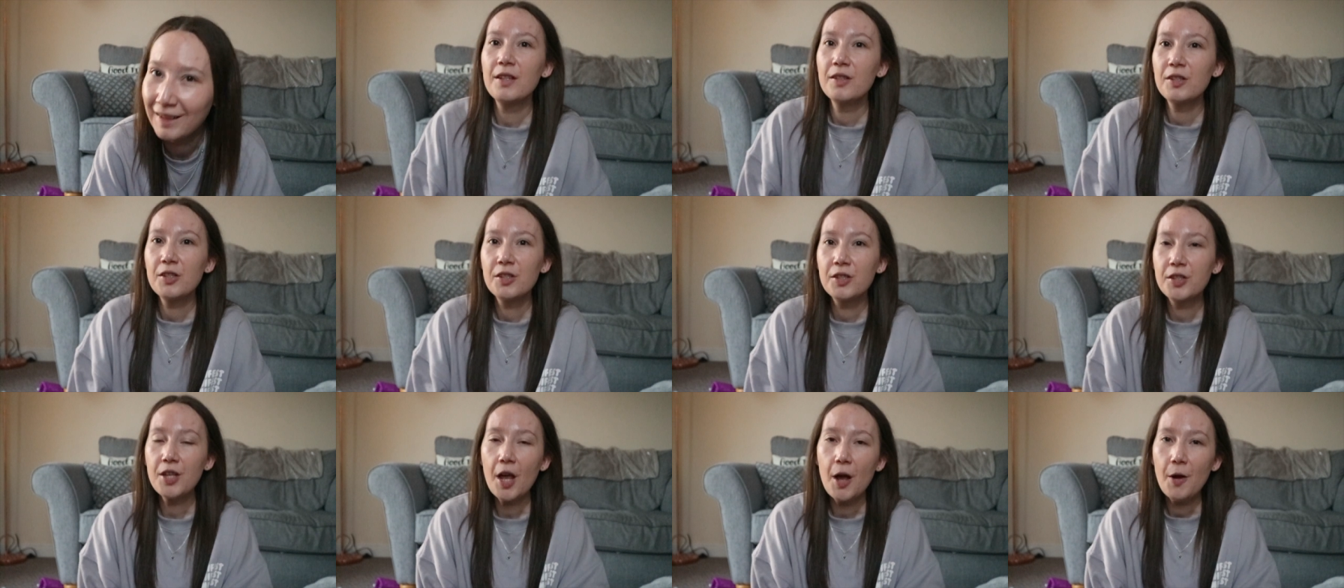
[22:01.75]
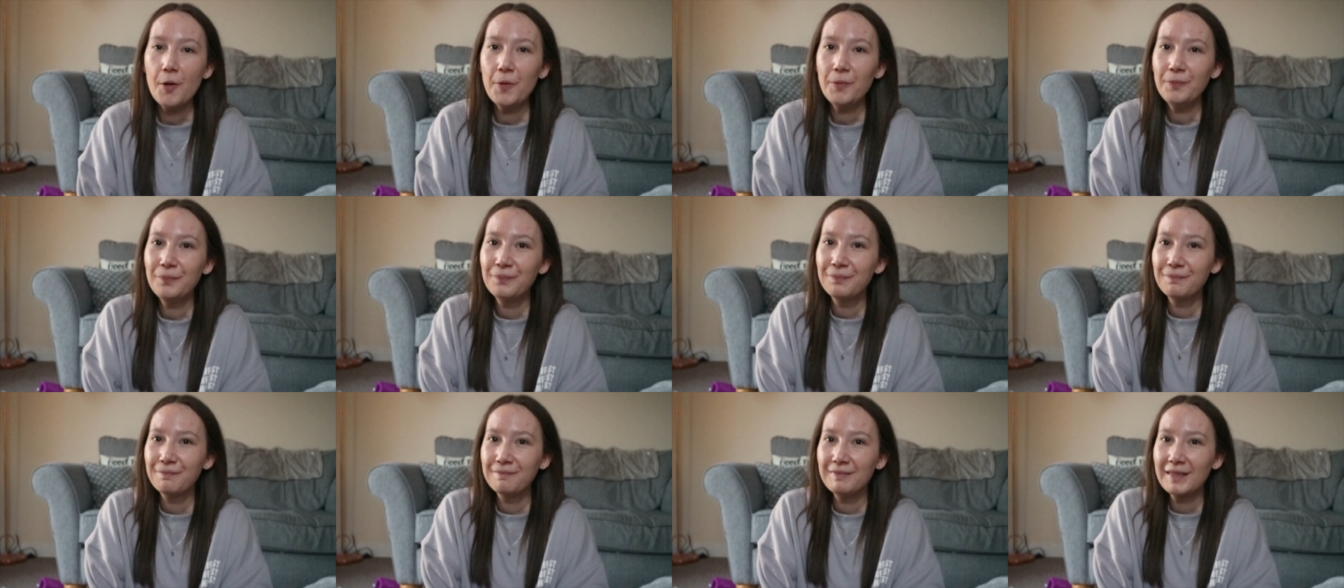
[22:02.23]
So
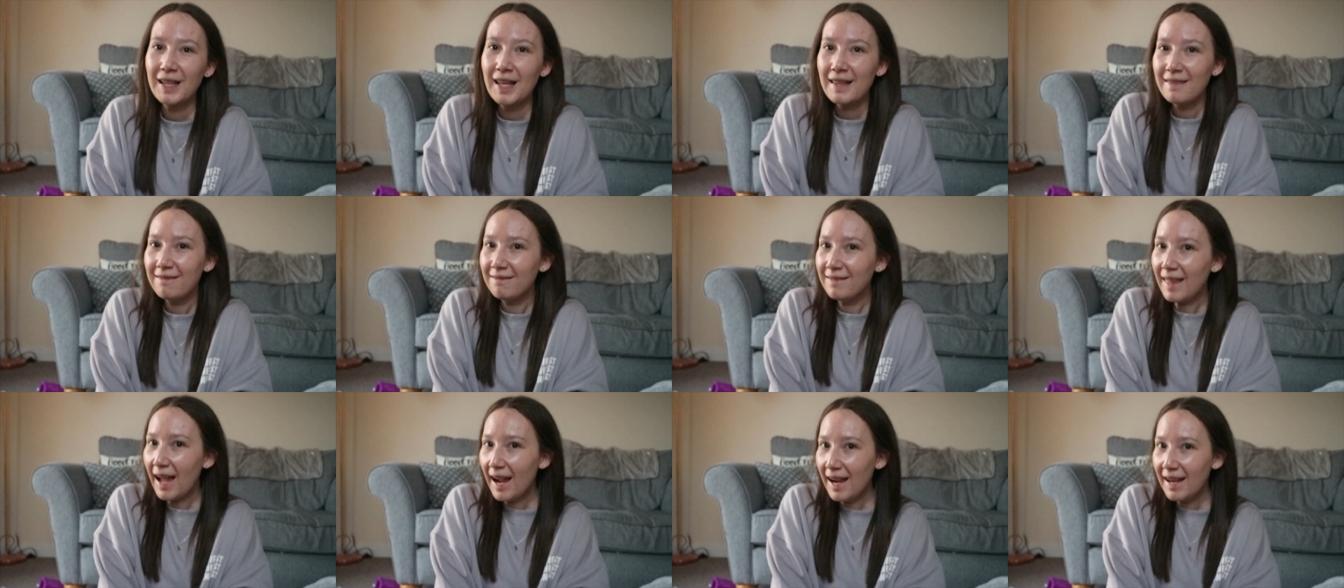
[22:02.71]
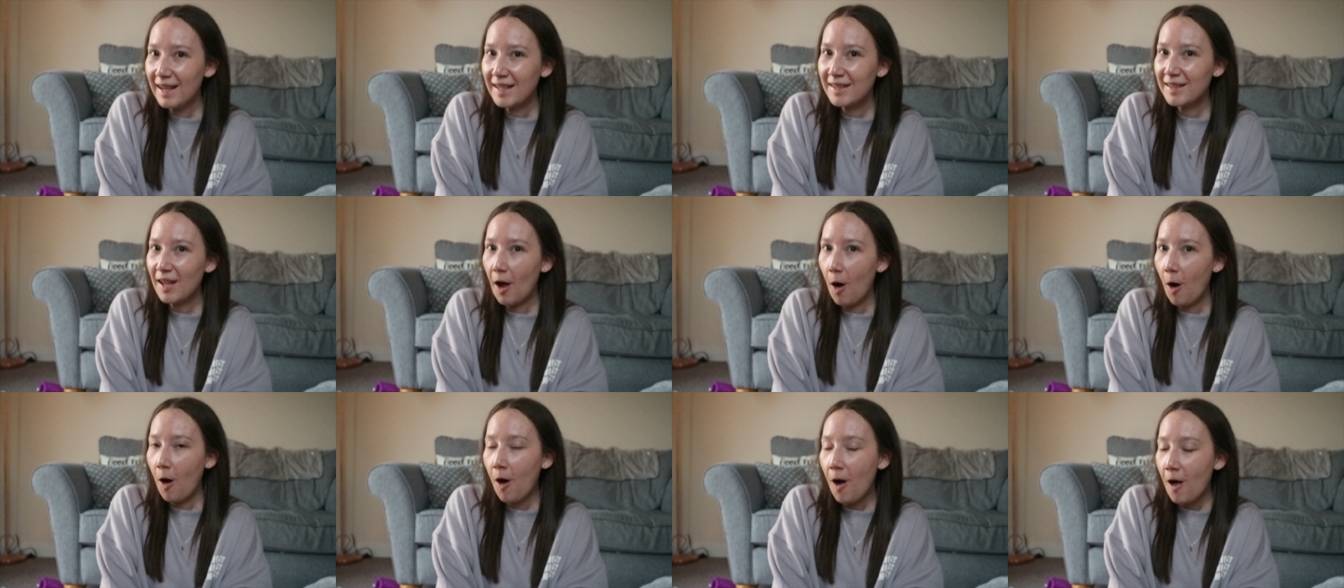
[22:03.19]
that is
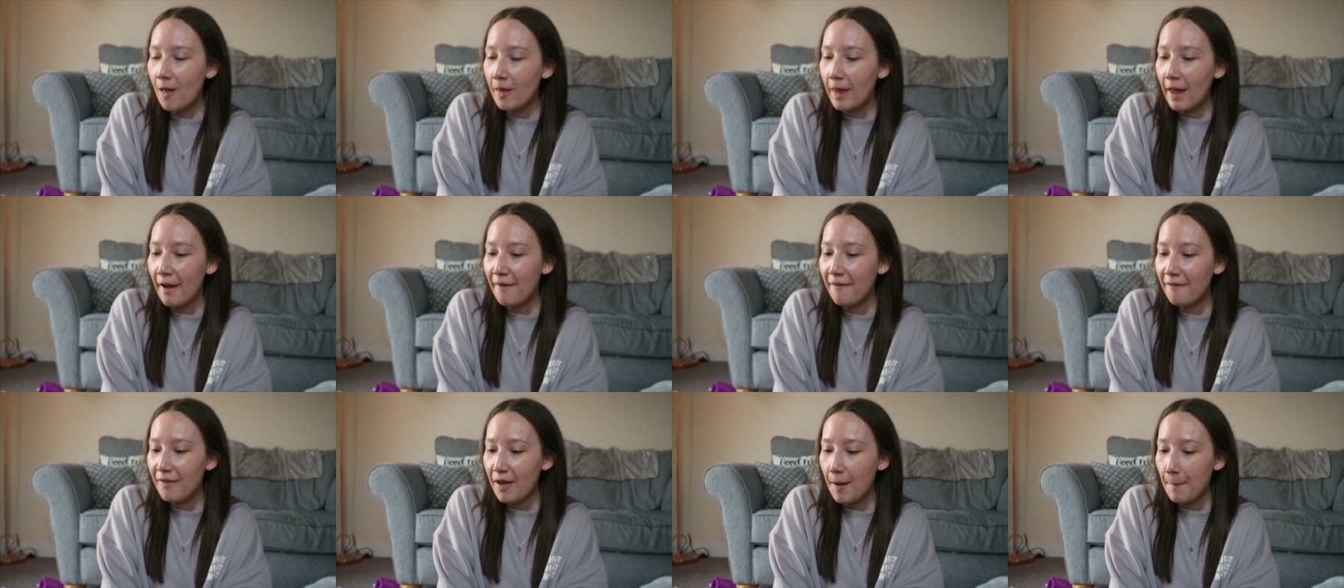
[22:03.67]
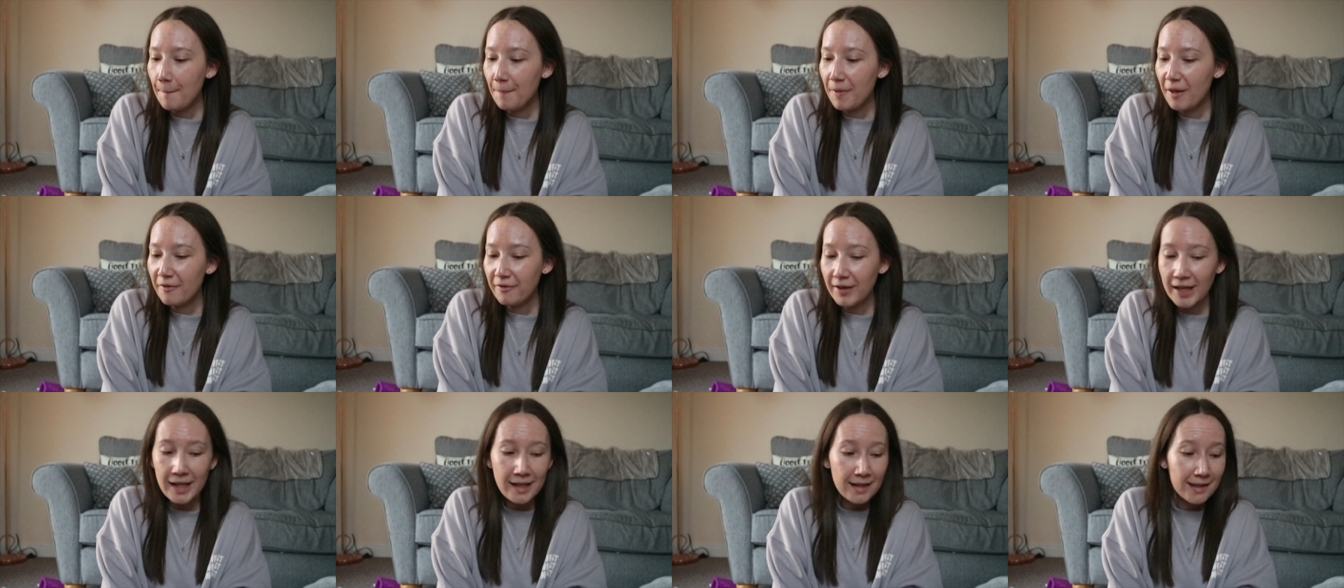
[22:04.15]
all of the
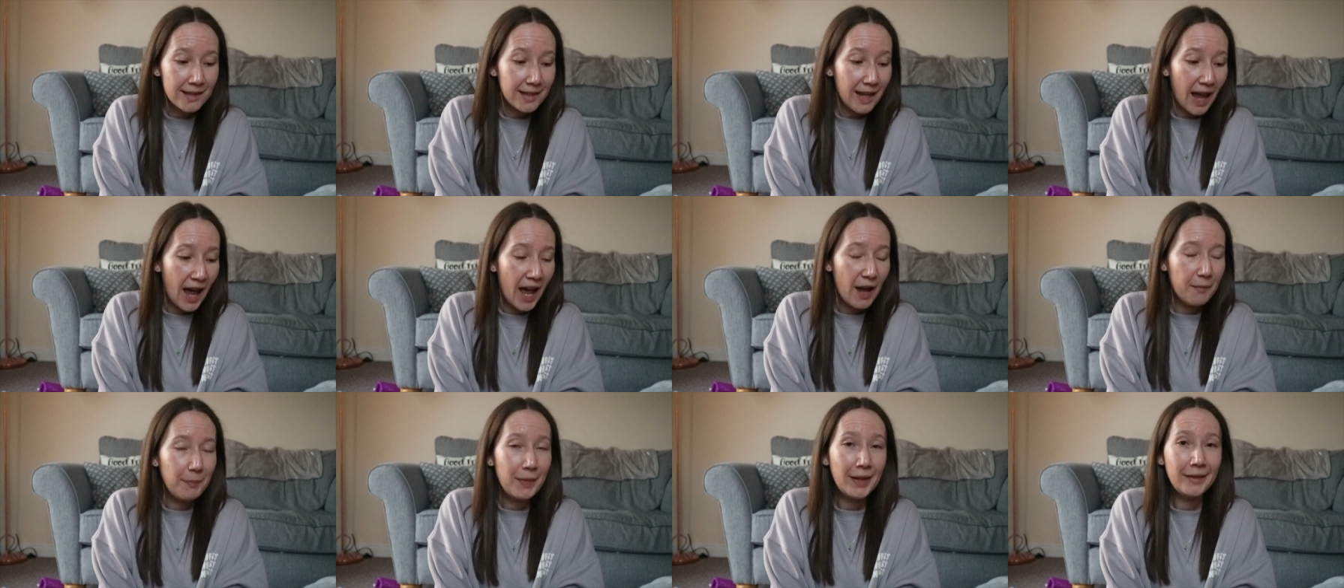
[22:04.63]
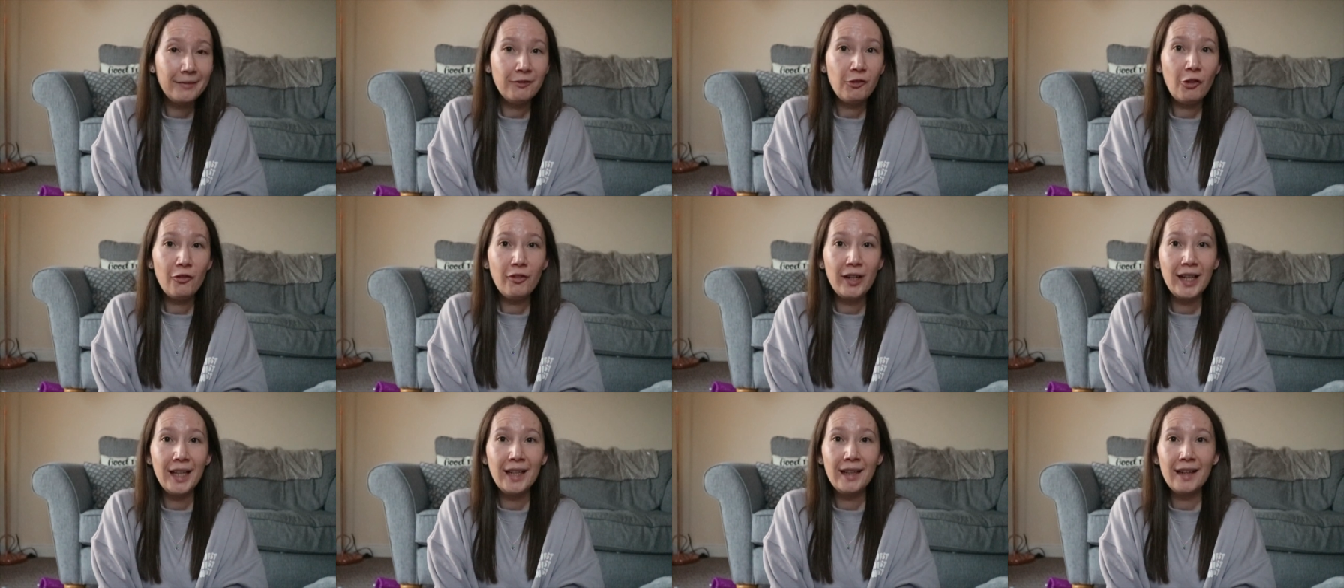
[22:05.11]
things that I've been
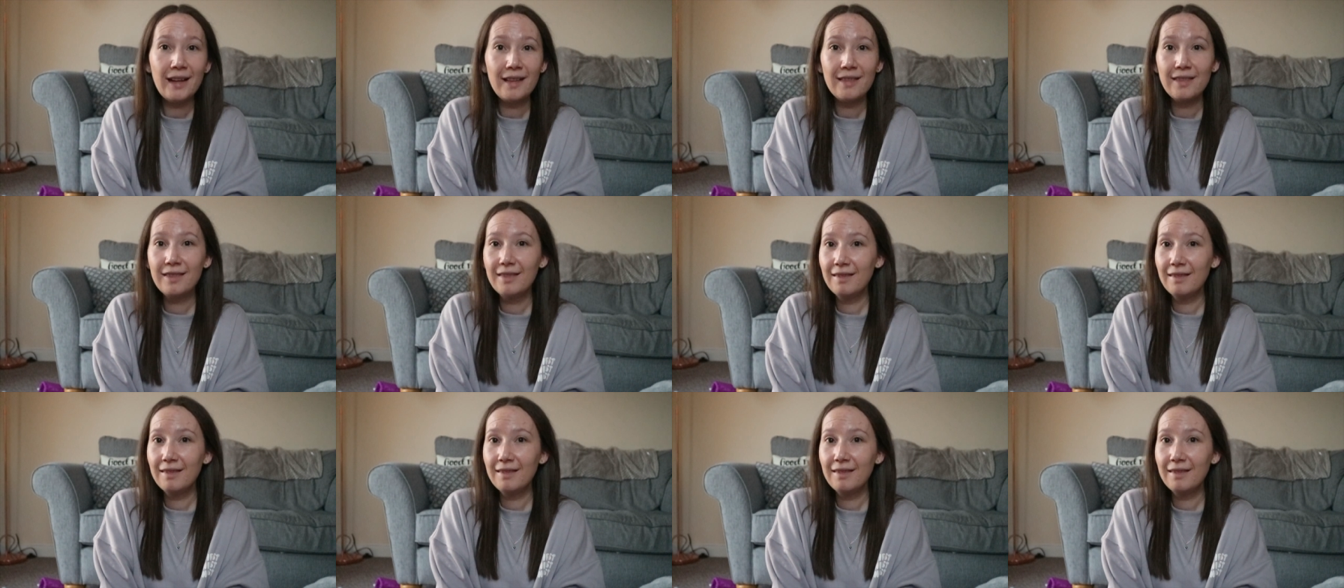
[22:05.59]
loving